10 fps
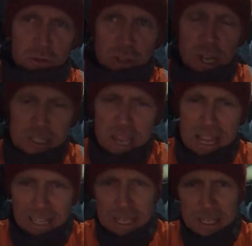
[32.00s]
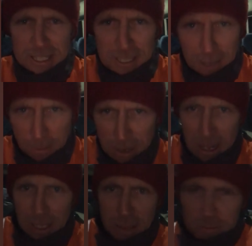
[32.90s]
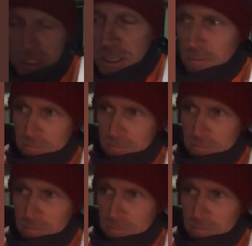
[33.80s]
Did I say glints? I meant glimpse.